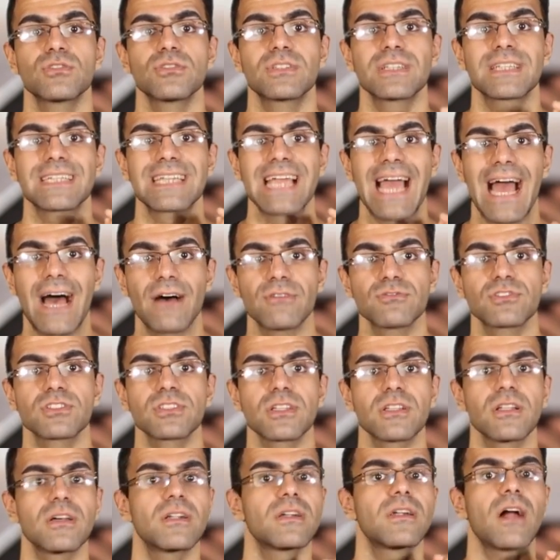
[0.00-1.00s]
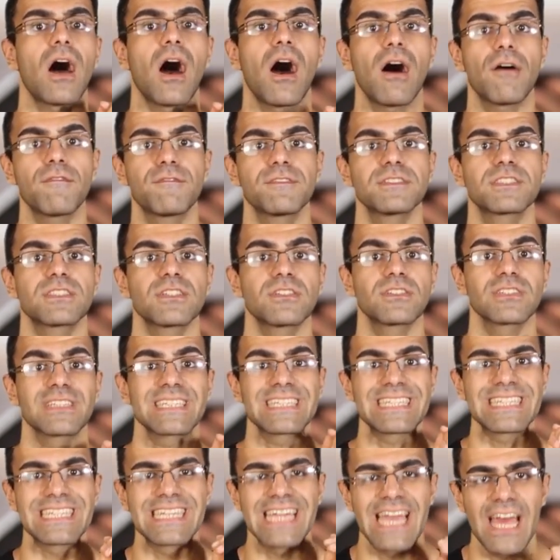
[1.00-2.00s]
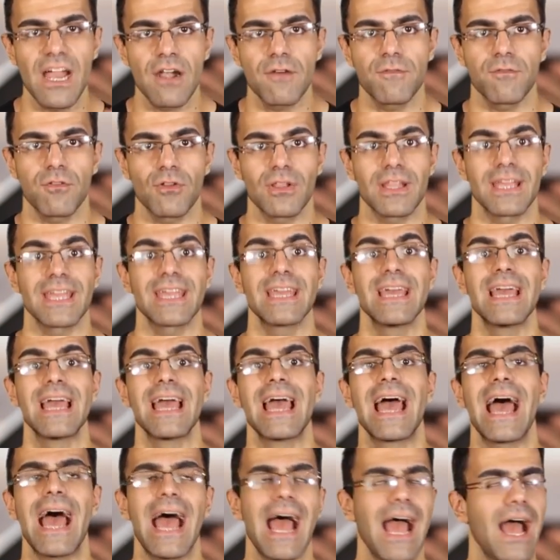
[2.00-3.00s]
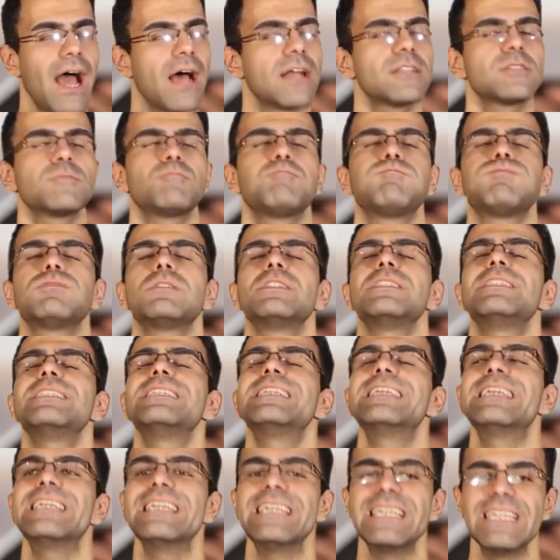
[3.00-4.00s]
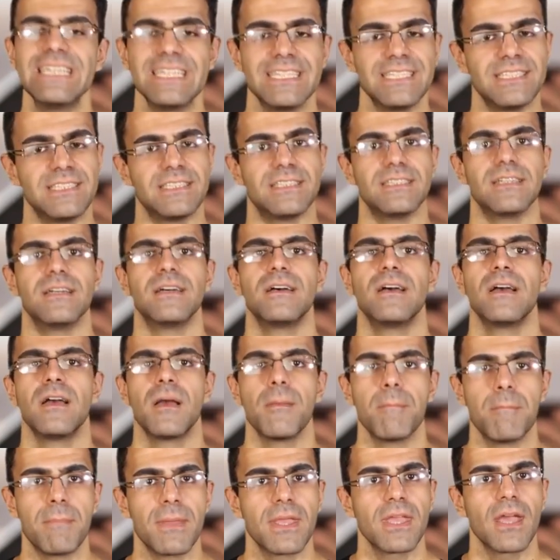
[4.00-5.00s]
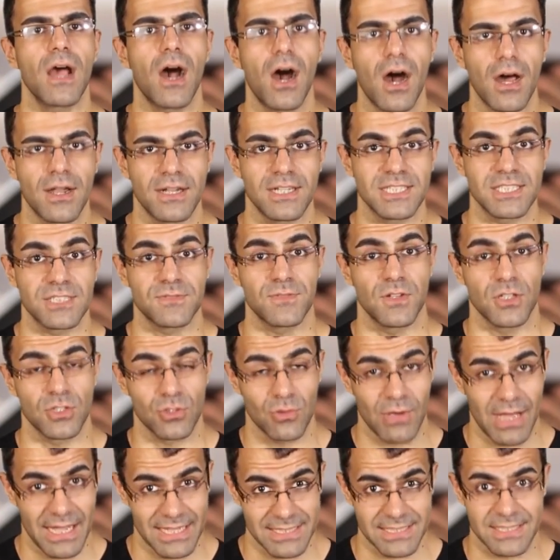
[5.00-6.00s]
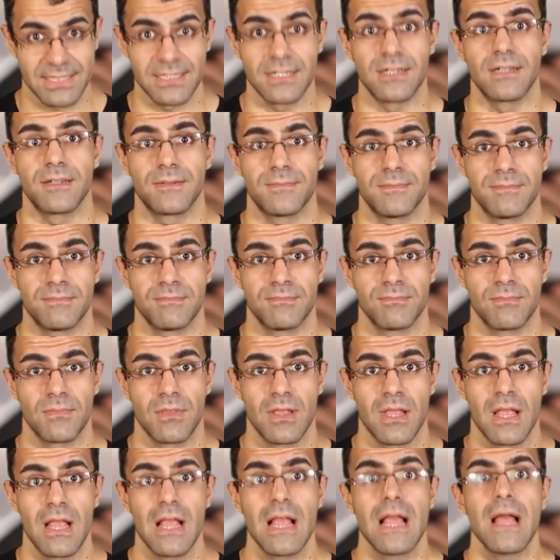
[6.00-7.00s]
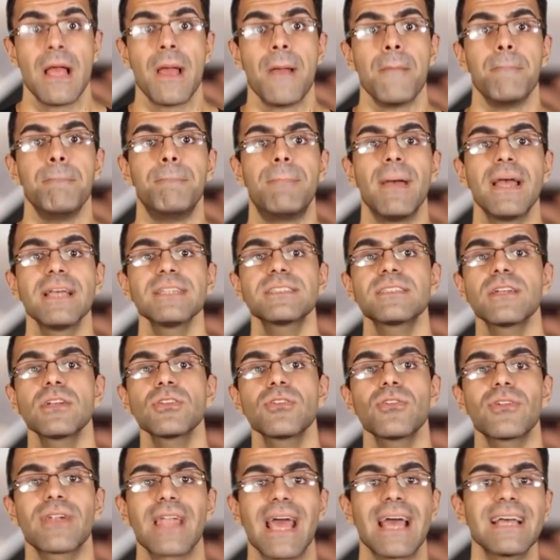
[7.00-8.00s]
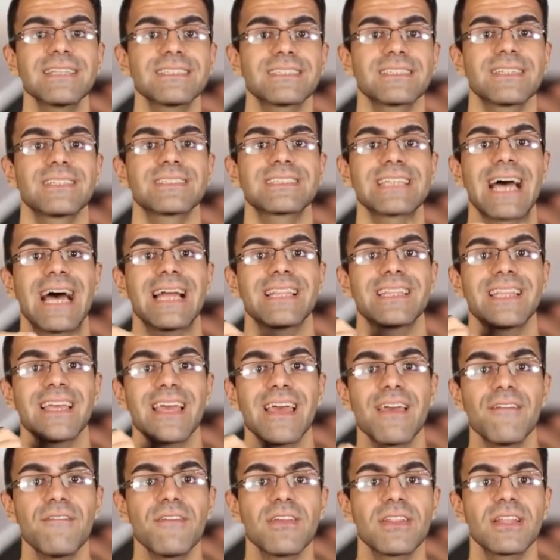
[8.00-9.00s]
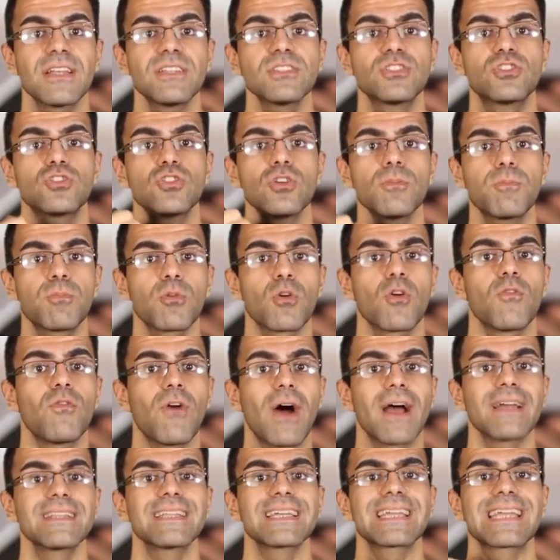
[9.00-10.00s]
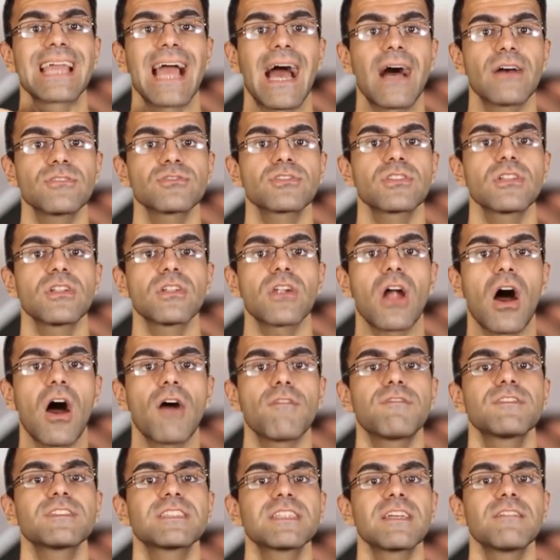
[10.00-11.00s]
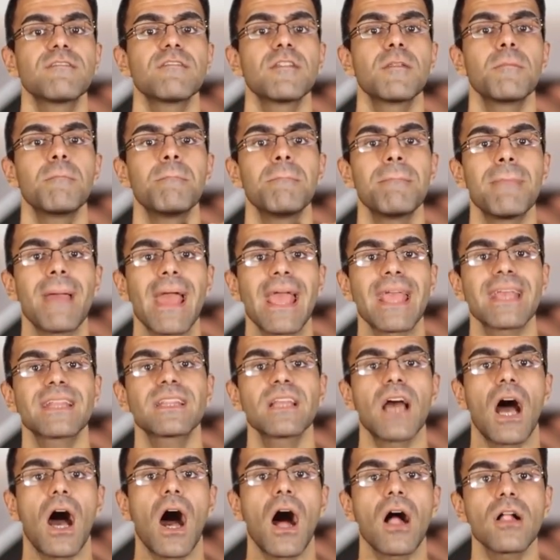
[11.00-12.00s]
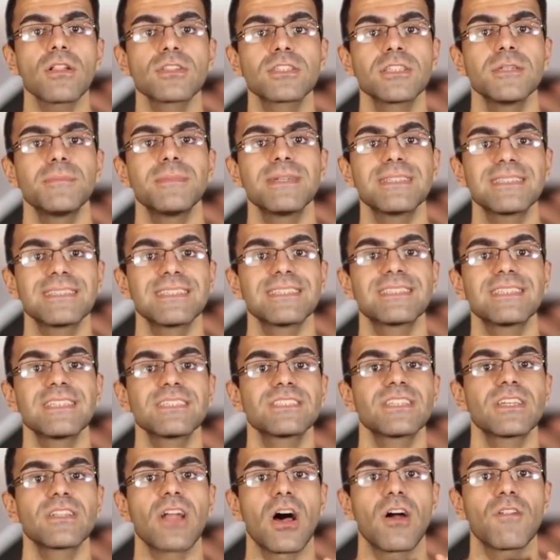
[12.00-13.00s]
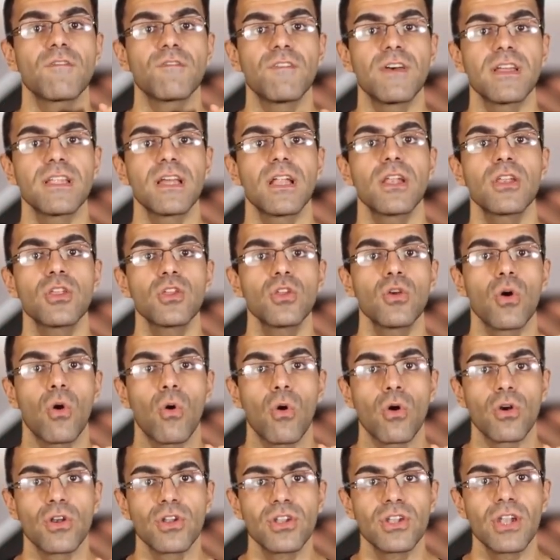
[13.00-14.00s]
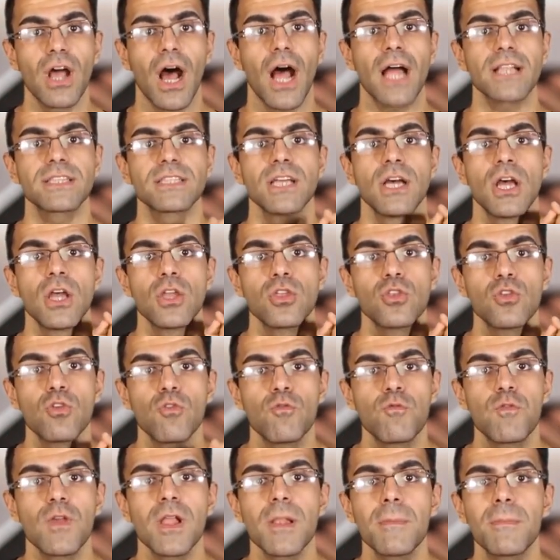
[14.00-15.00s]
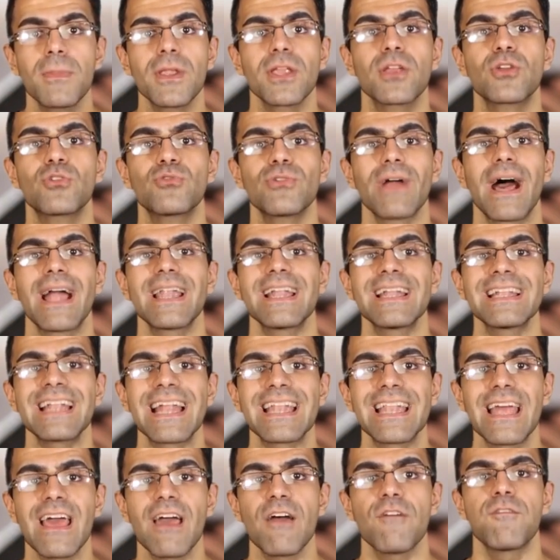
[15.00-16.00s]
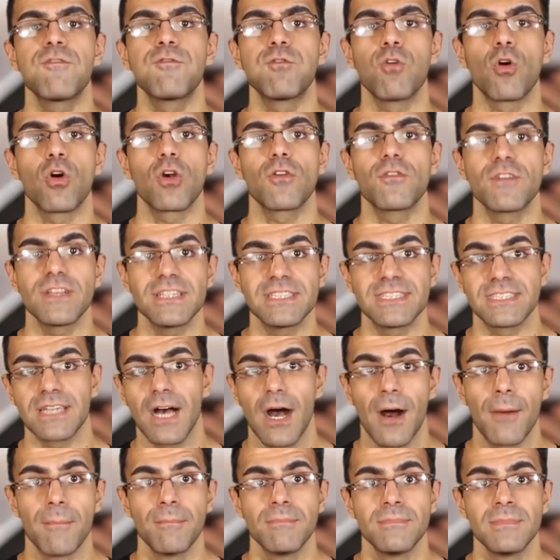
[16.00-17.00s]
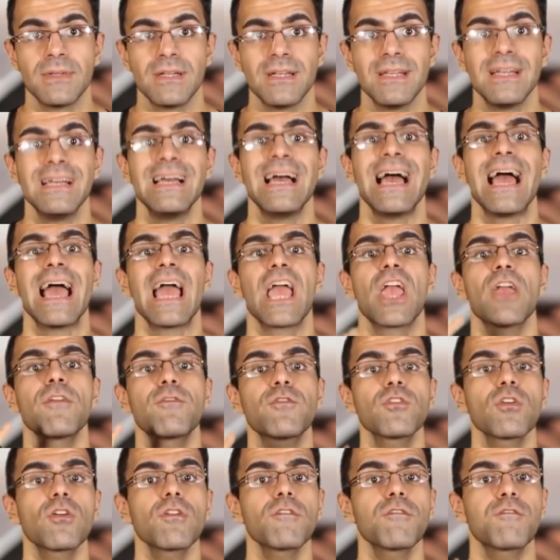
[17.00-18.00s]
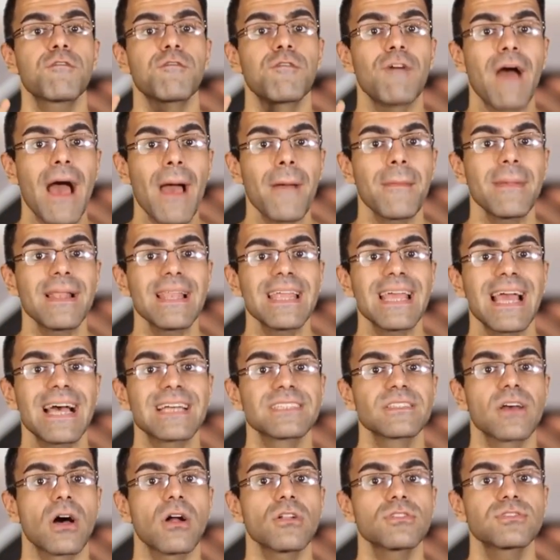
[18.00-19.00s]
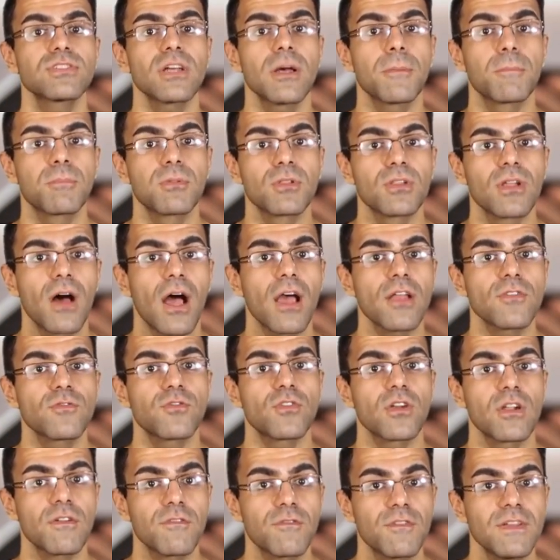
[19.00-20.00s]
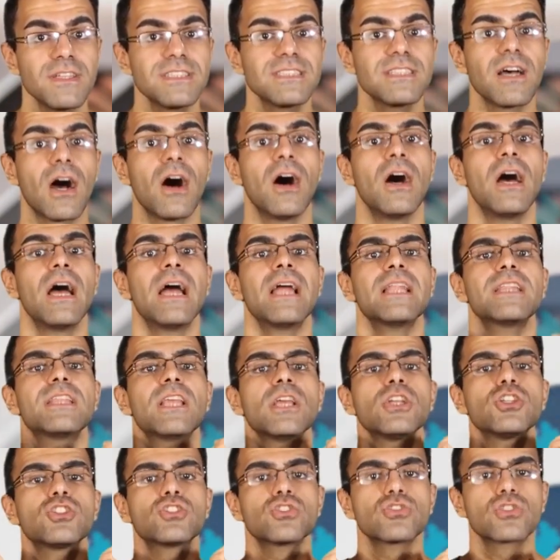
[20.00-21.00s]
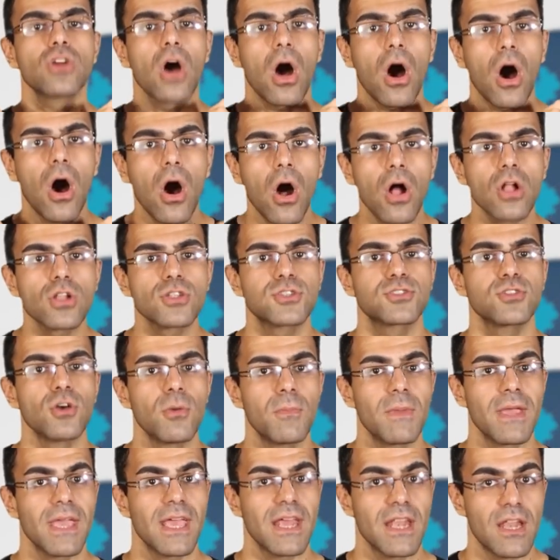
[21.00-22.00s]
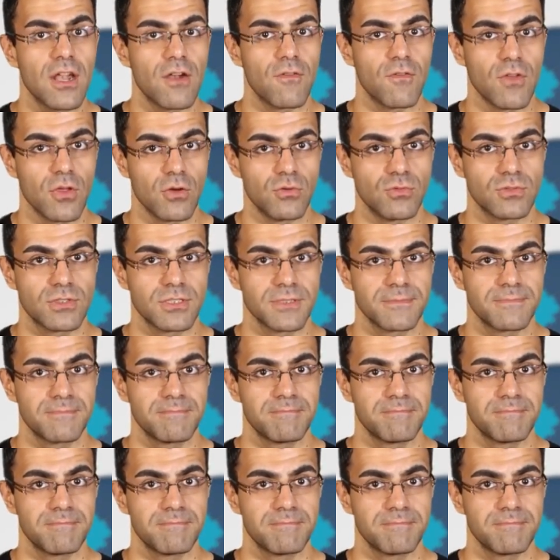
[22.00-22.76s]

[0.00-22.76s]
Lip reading: to the consular officer carefully, and please be honest when you answer. Based on your answers and the evidence you provide, the consular officer will make the ultimate decision on whether or not you will be granted an F4 visa. If your family has also applied for a visa, they should also be interviewed.